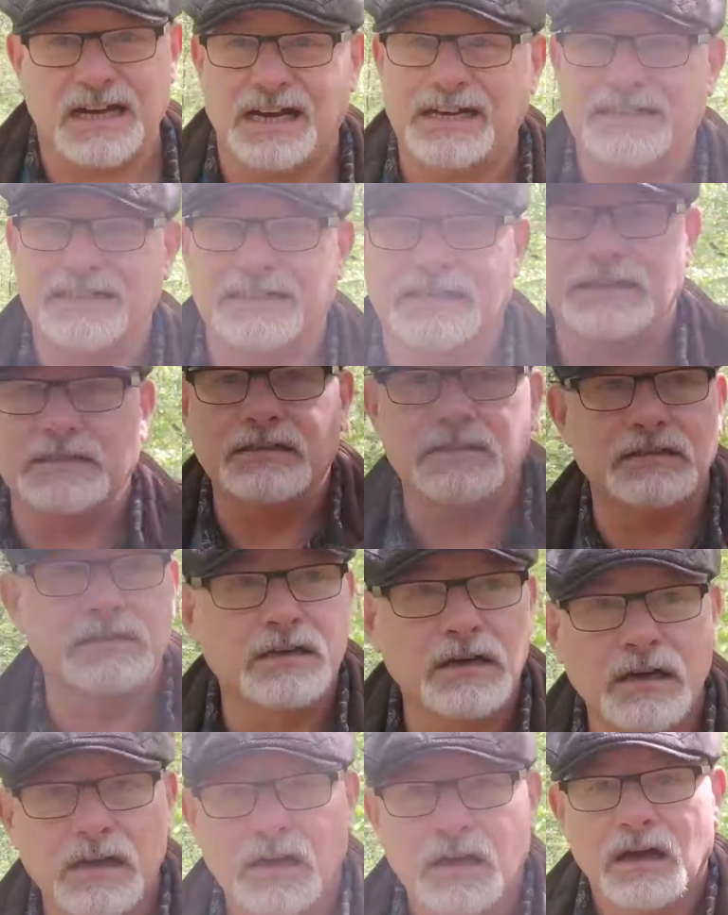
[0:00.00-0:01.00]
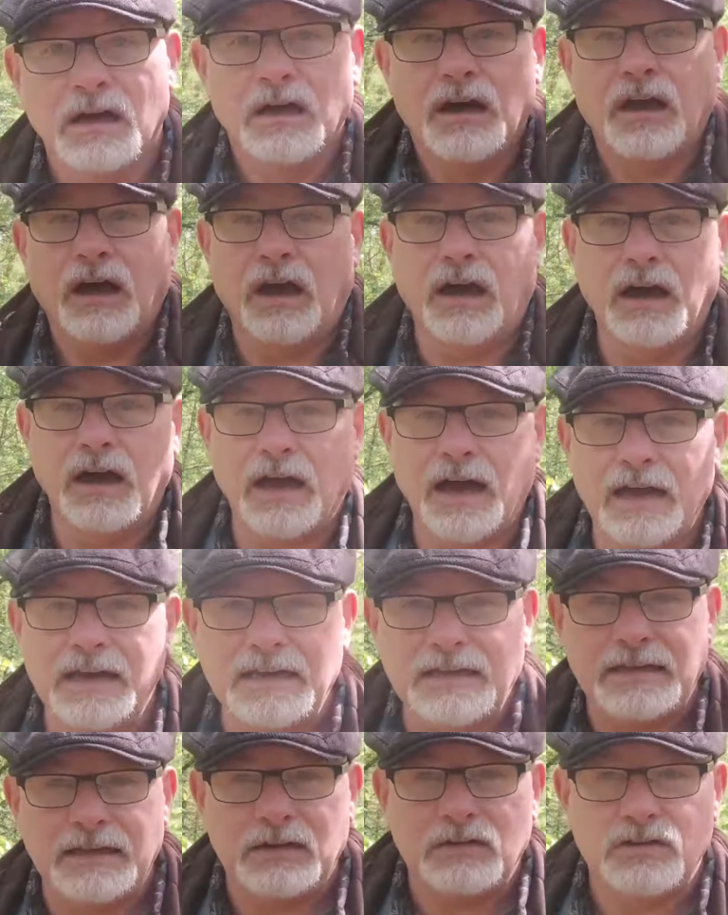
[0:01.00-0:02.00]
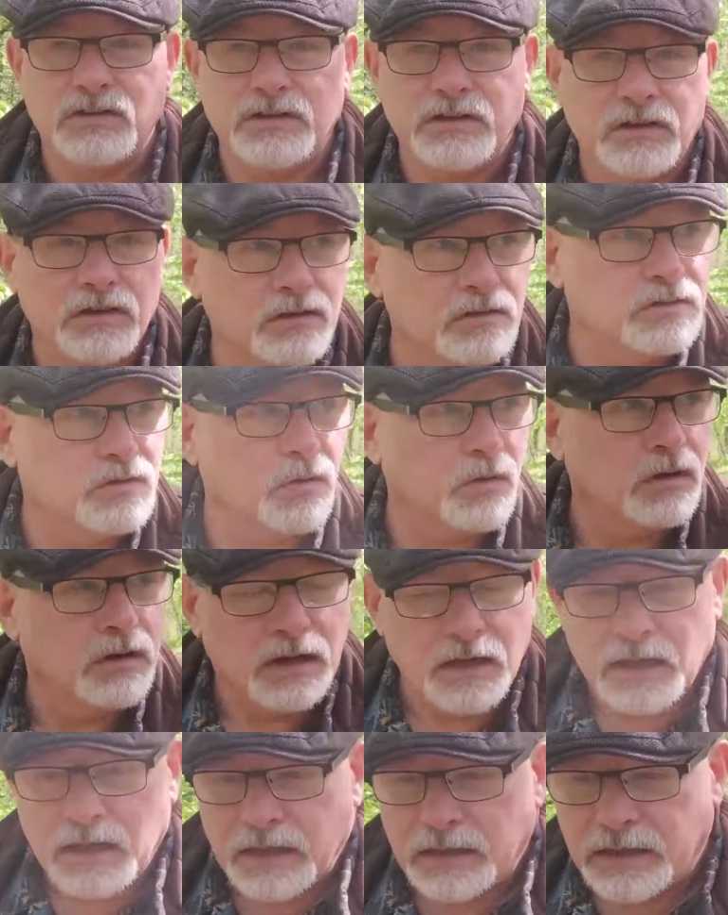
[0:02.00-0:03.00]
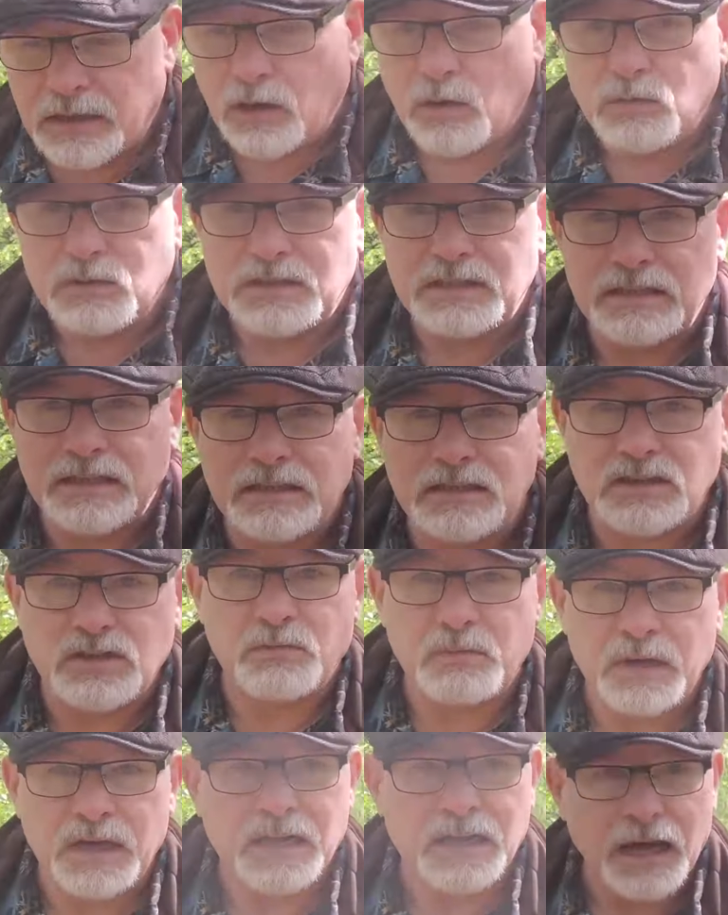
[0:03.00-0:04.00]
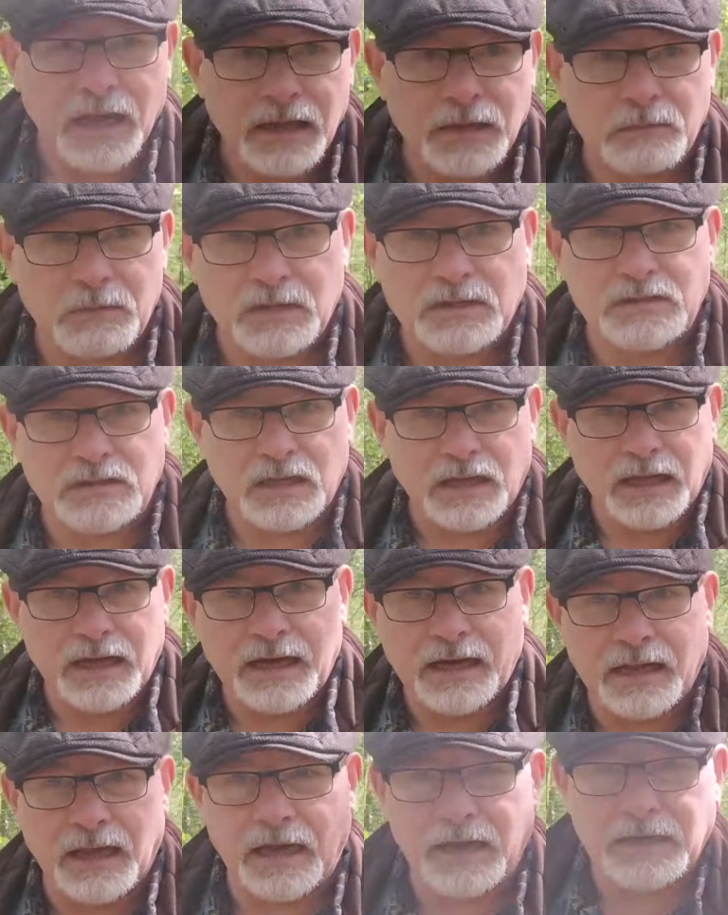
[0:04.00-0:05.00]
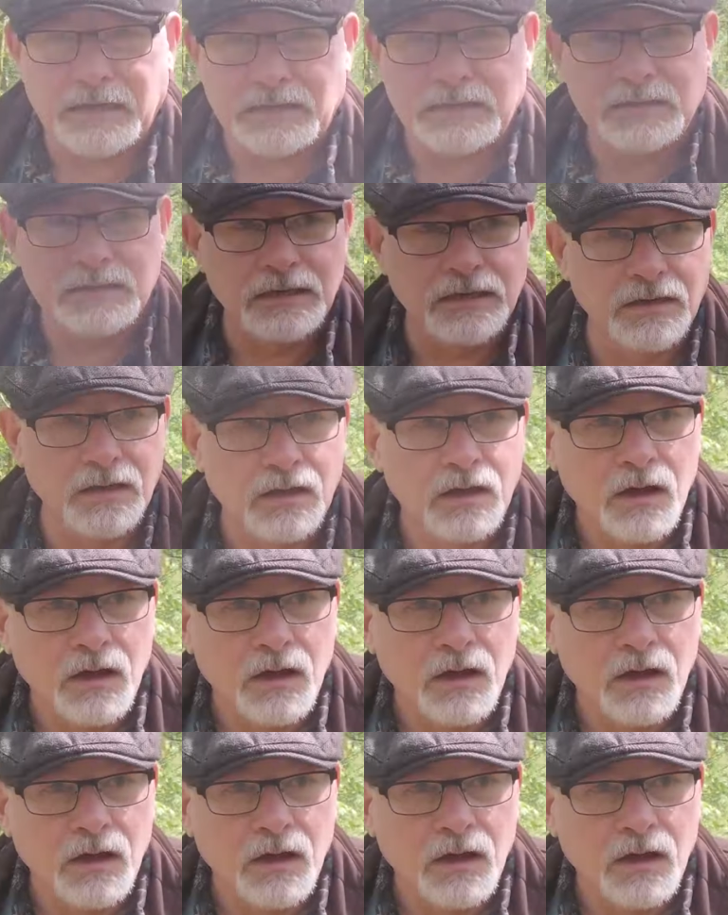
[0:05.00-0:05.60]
sightings, anything unusual. There always seems to be an element to ley lines.